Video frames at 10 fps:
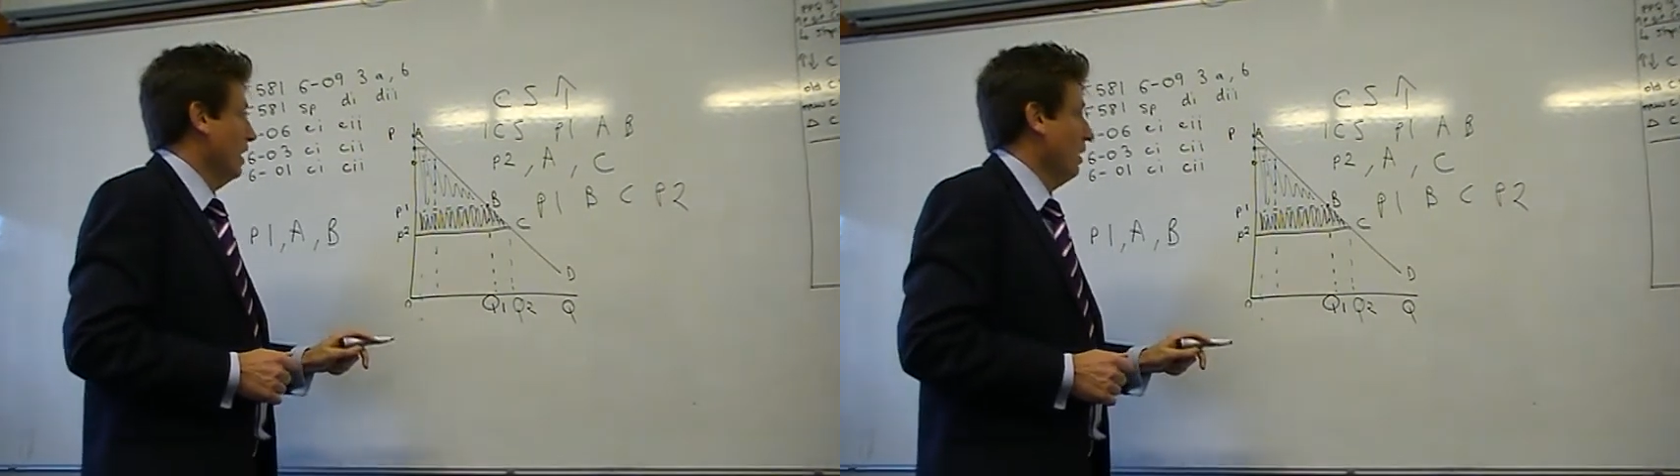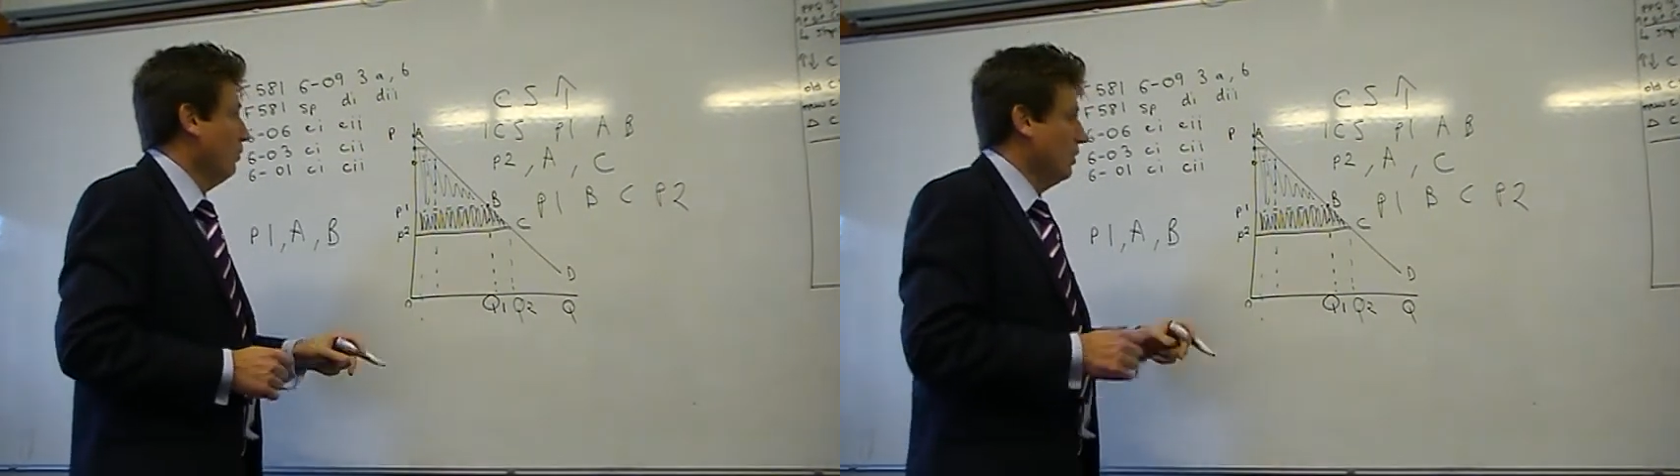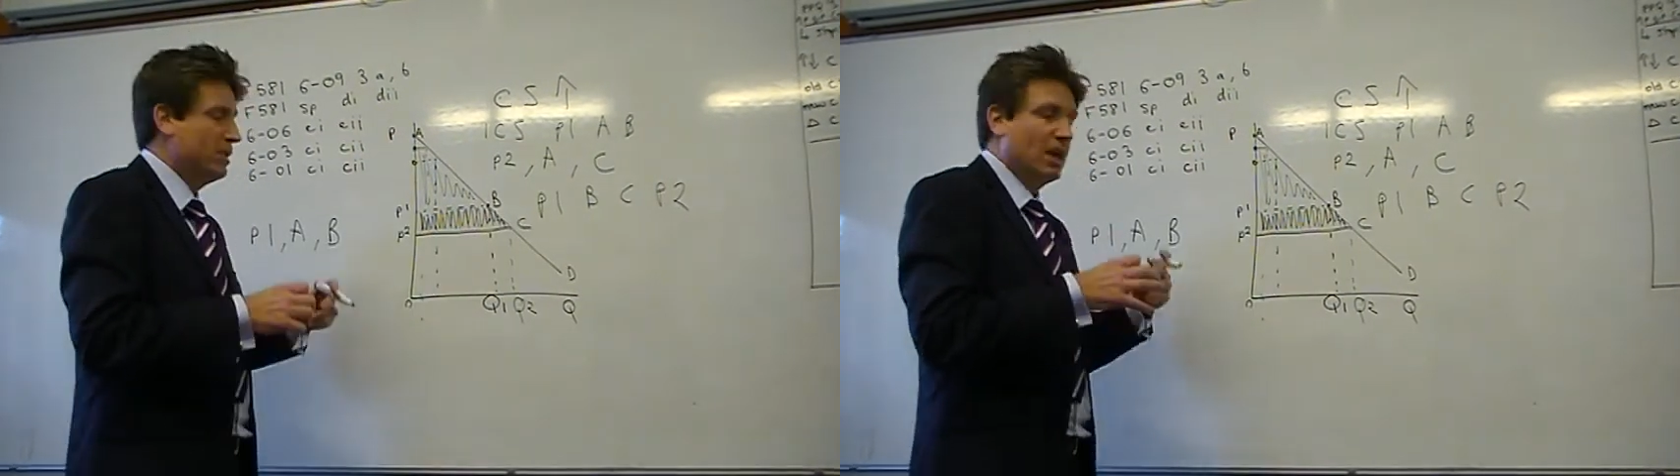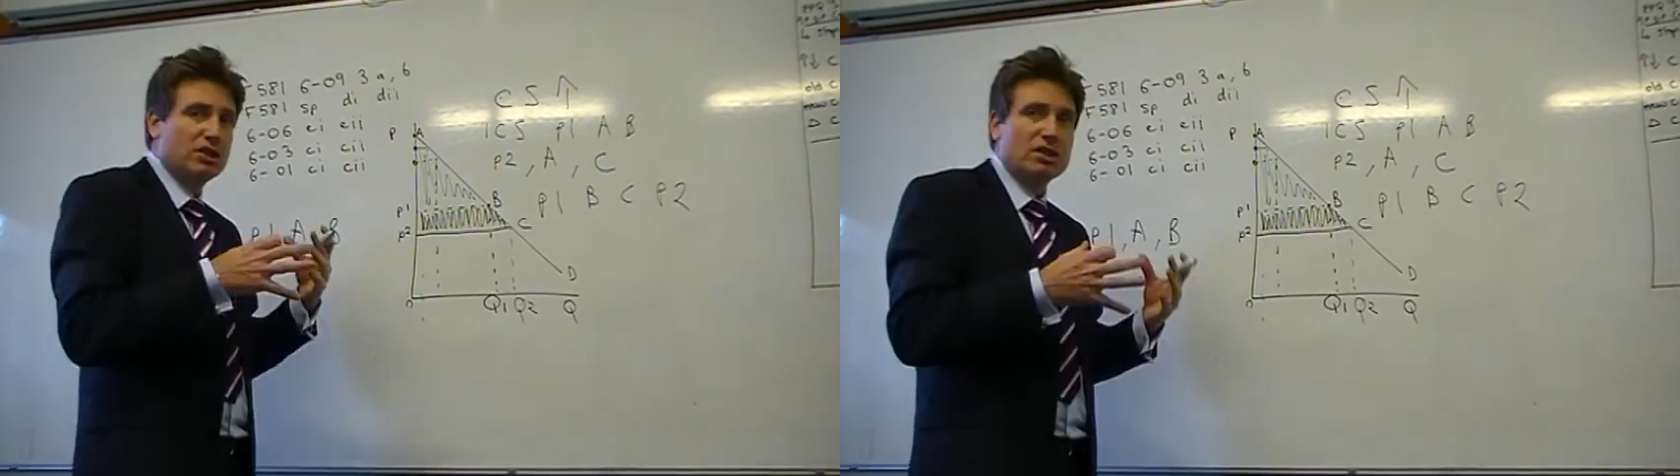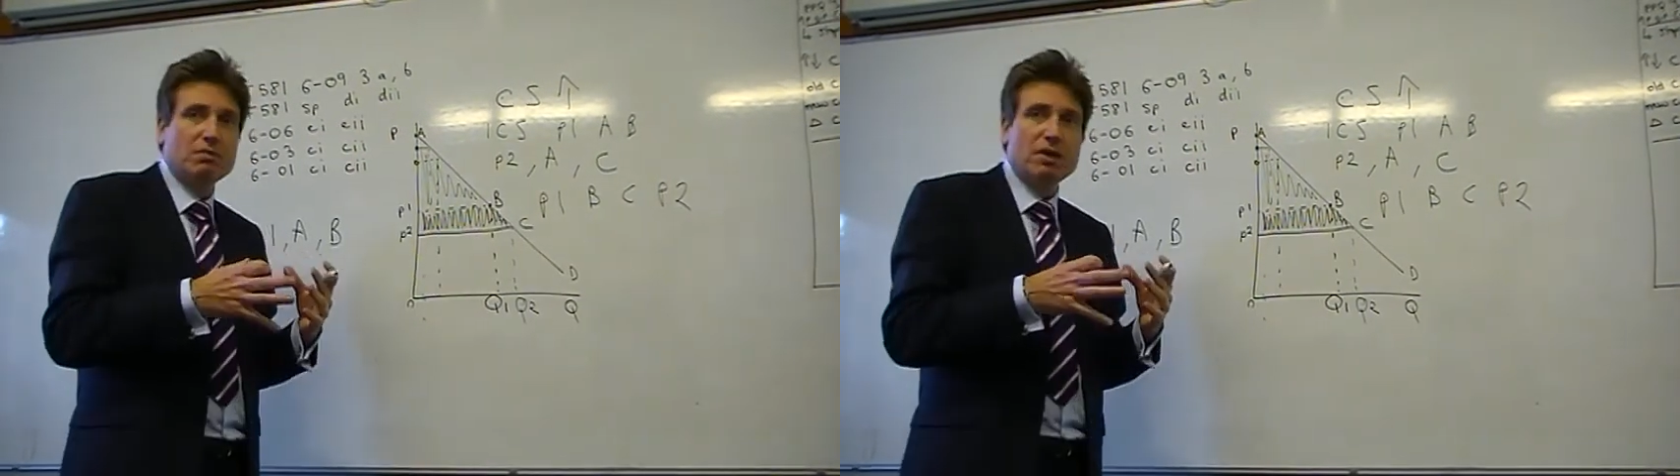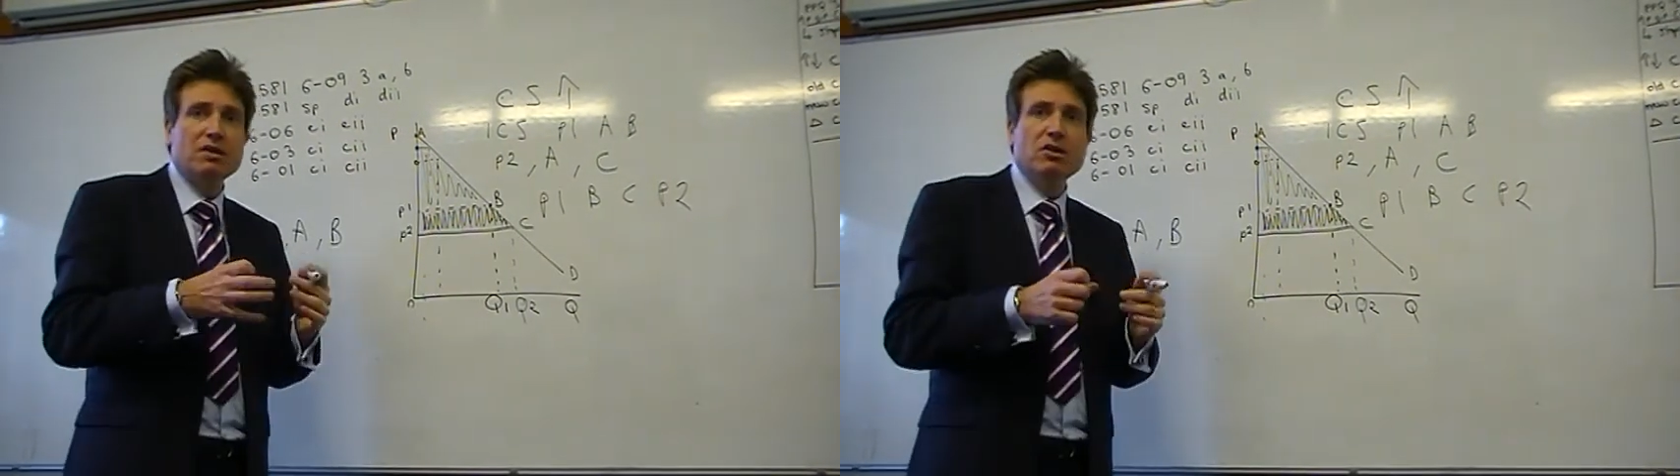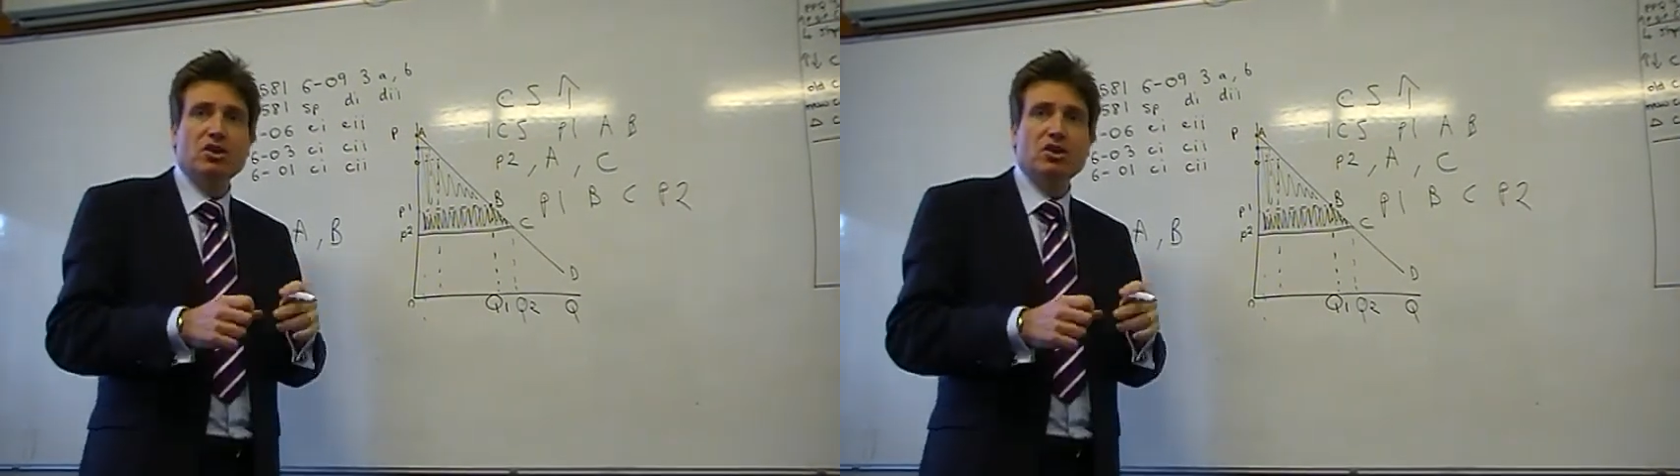and what has actually been the